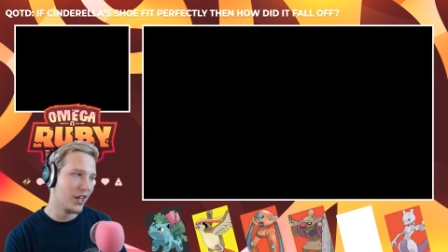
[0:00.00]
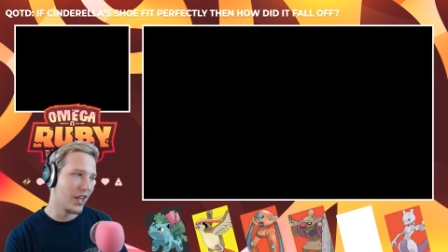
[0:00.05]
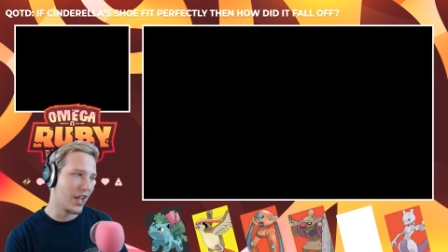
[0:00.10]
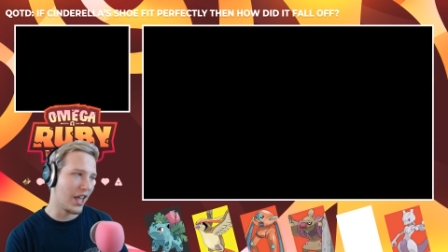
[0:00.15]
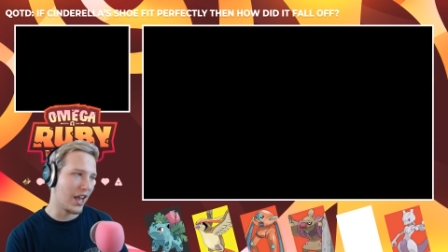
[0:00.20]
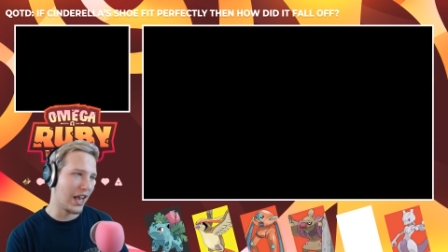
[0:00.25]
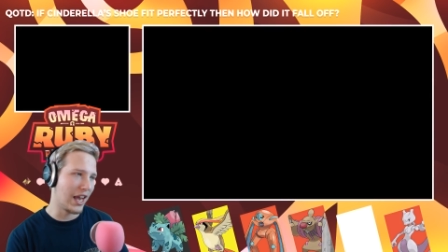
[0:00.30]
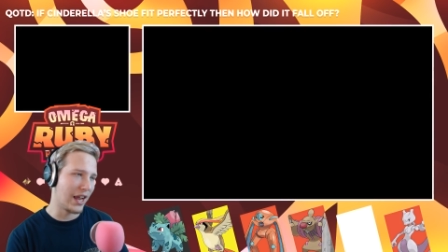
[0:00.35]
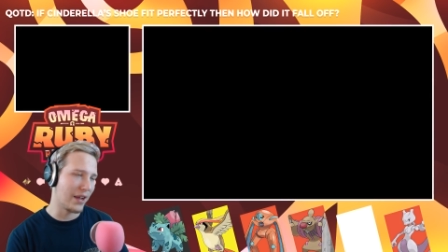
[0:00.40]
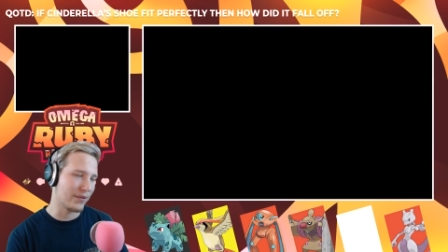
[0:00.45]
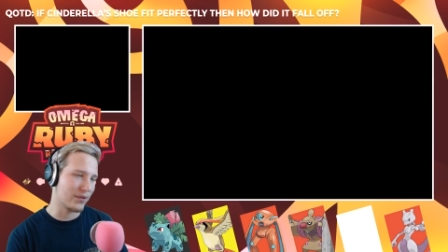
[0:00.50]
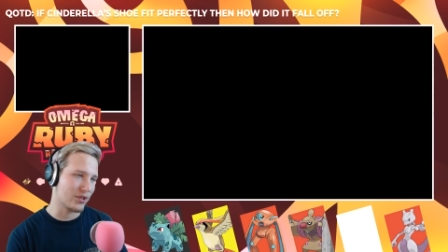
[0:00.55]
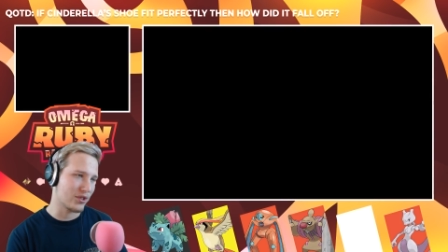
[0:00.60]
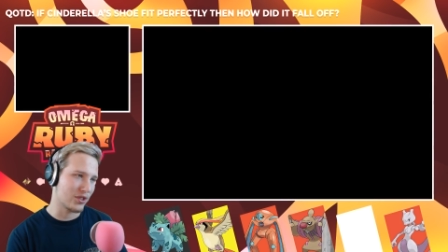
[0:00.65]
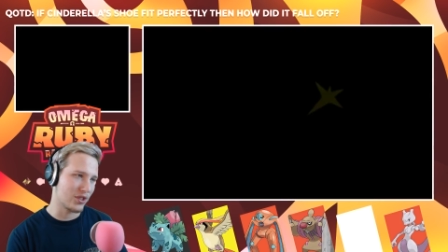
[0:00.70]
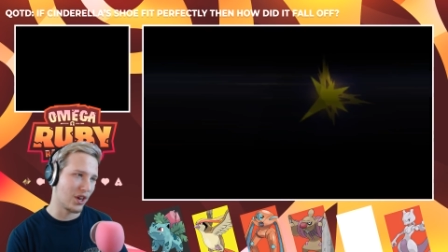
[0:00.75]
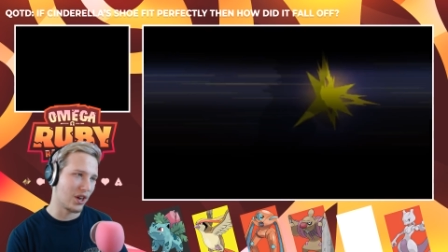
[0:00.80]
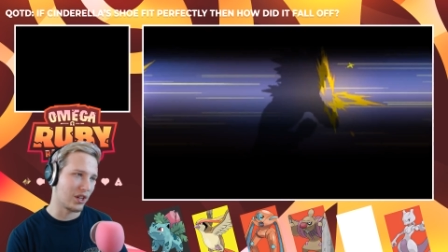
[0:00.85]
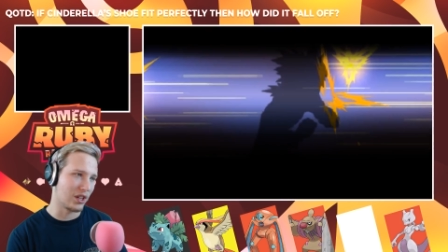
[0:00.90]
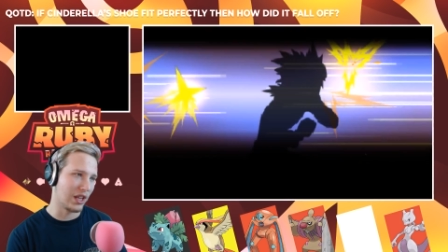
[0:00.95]
And I have
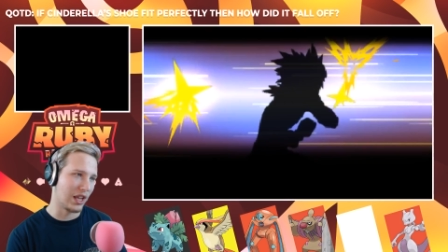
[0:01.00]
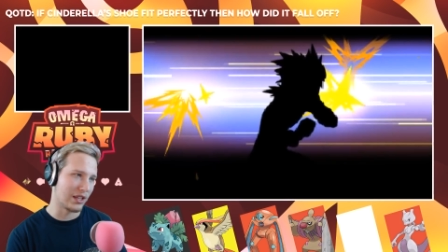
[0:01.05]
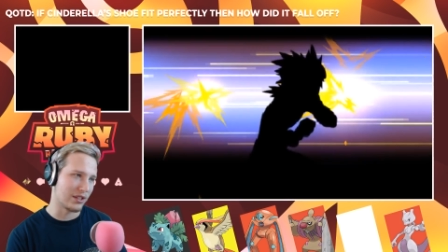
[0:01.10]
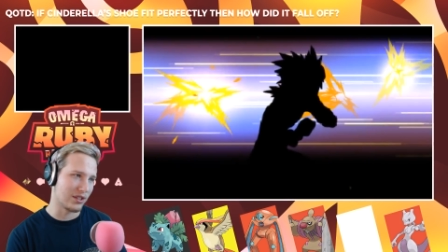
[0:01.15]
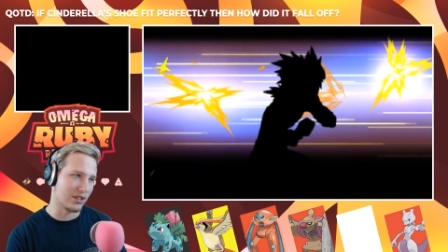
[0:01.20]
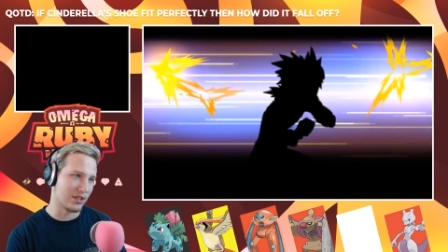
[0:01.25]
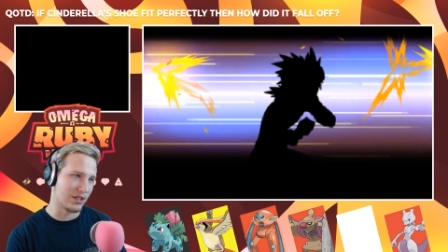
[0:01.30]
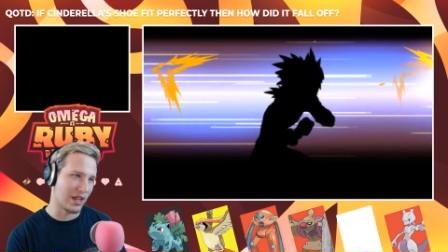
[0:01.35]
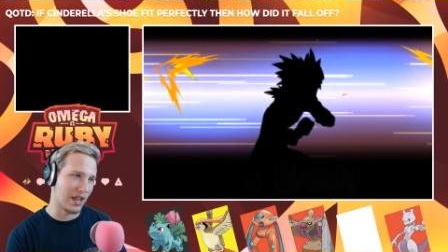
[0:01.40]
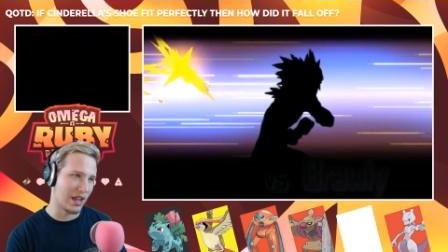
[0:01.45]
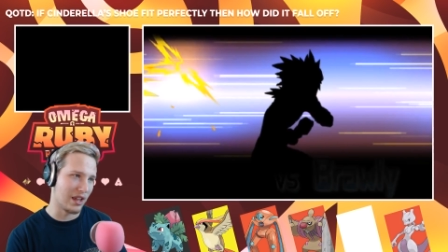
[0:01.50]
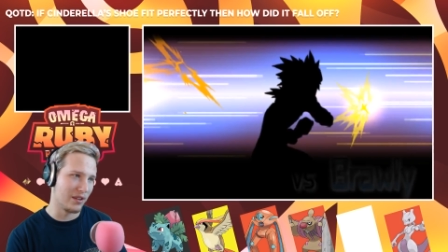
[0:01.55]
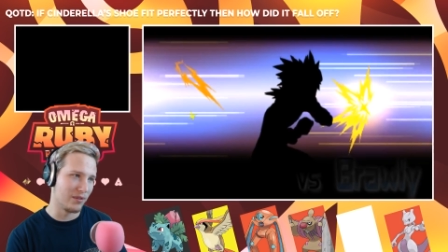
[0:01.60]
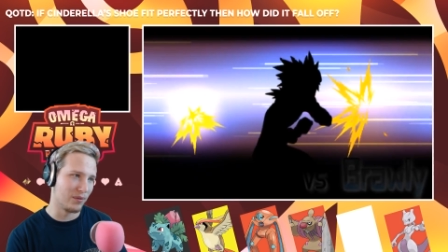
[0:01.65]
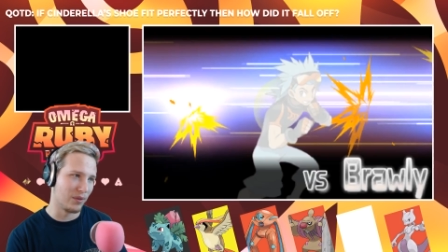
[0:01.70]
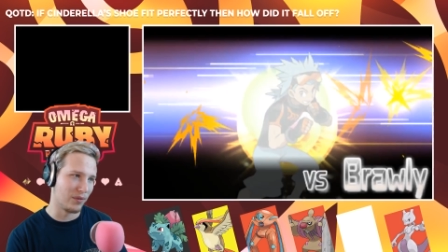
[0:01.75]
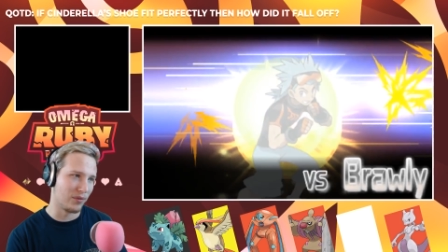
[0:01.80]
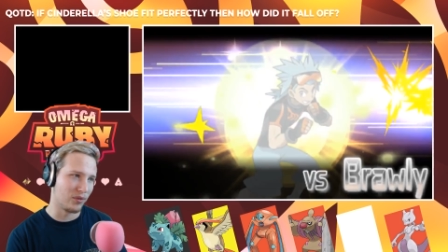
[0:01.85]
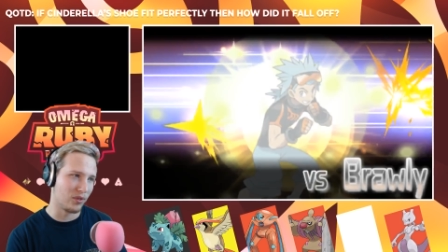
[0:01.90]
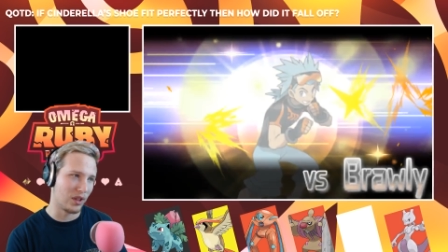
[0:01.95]
sunglasses that
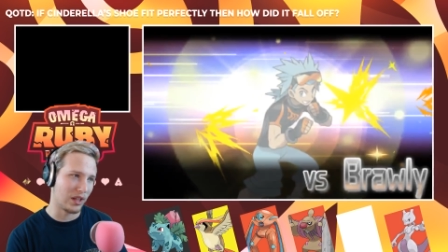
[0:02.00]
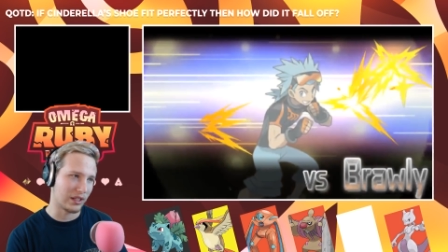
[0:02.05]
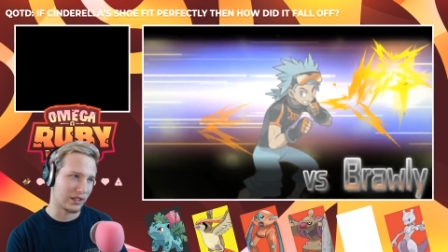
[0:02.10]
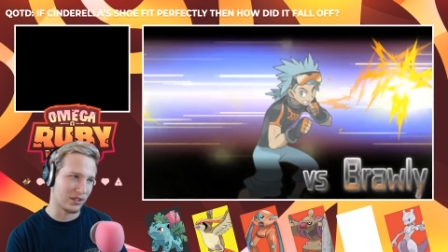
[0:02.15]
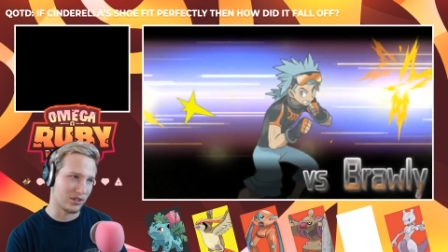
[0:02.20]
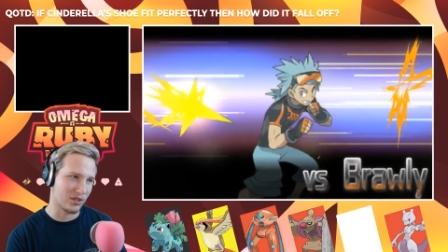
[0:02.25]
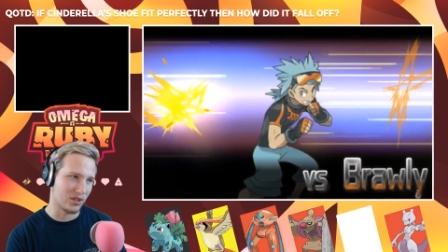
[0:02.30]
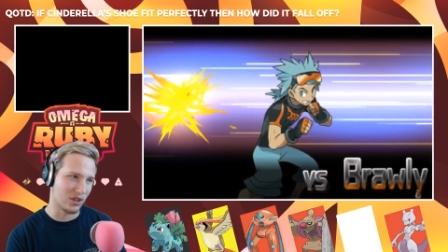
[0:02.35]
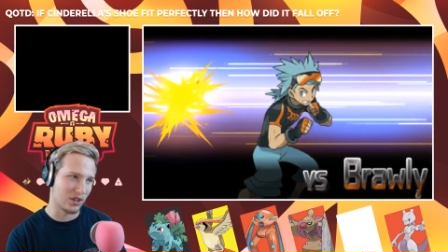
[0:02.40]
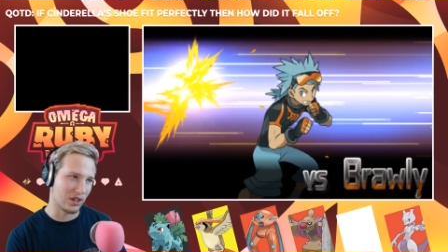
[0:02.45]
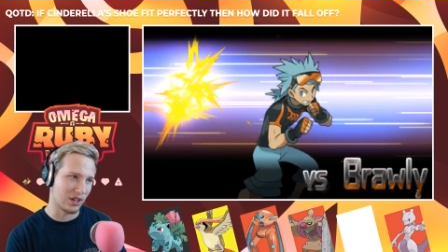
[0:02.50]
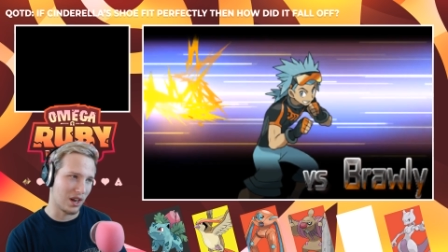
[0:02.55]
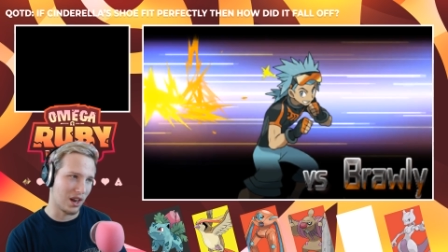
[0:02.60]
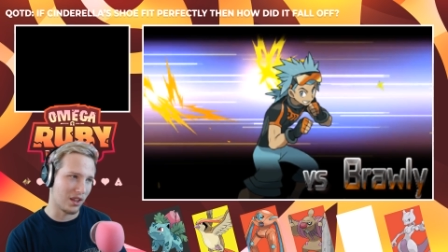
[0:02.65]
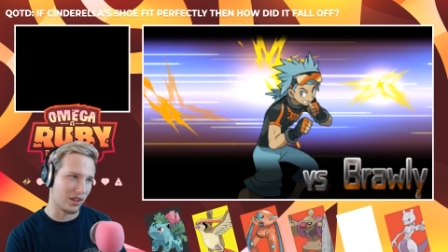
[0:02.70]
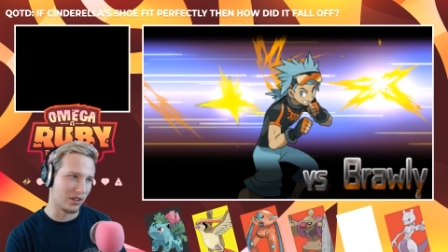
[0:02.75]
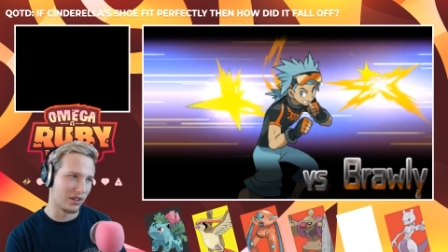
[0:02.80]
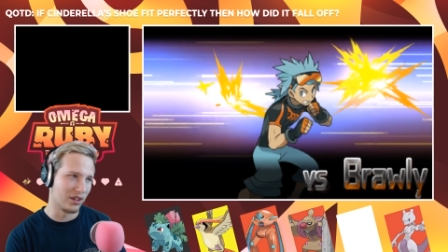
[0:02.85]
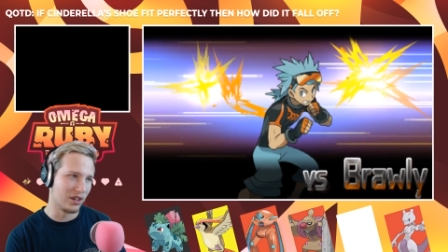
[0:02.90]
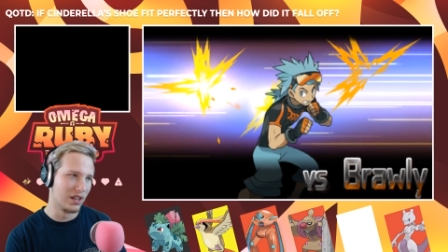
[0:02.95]
reflect a certain
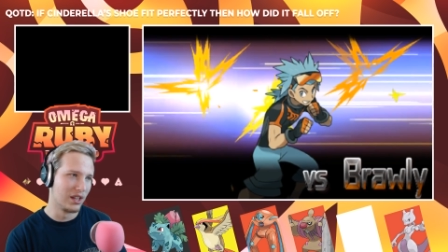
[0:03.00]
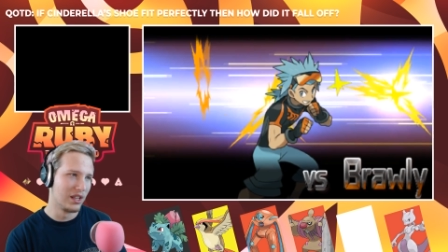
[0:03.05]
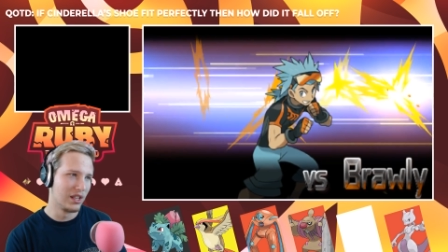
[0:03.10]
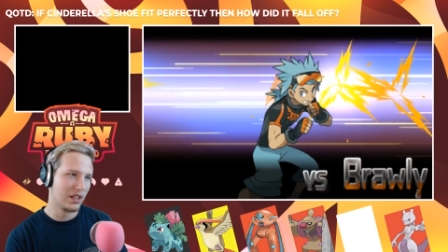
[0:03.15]
color.